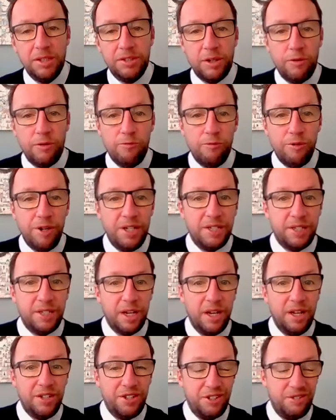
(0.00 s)
So
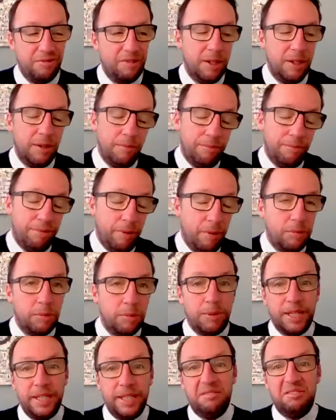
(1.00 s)
research,
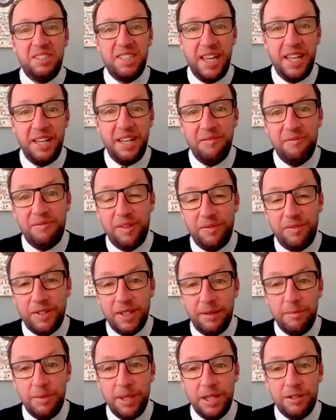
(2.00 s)
probably 10,
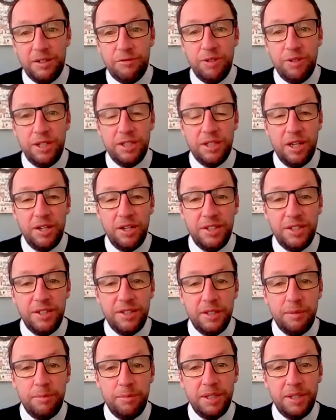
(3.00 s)
15 minutes research
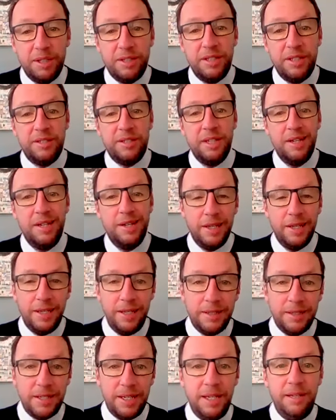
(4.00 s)
into the business
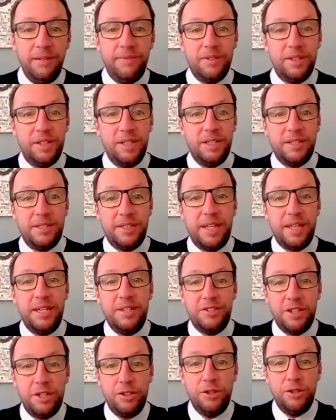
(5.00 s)
is key for this
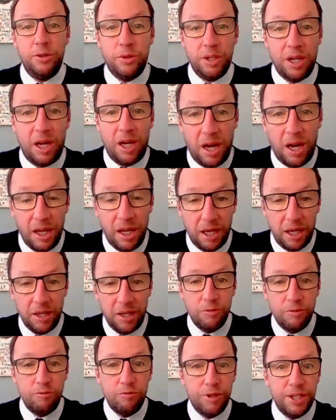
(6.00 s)
stage, so you can
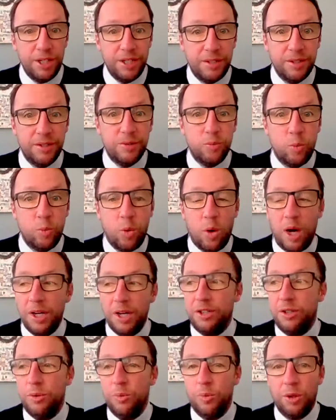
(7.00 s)
highlight the reasons why
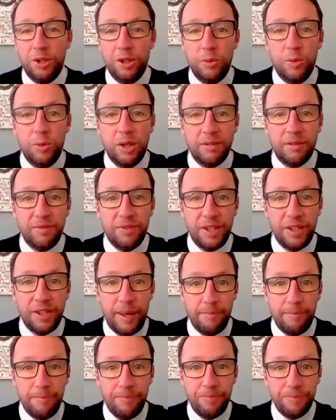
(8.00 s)
you want to work for
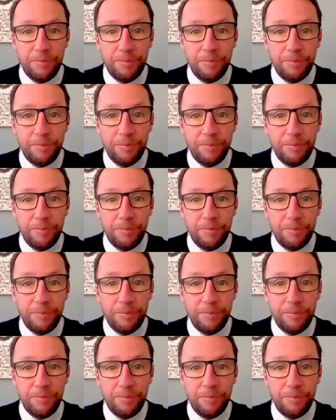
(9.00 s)
them.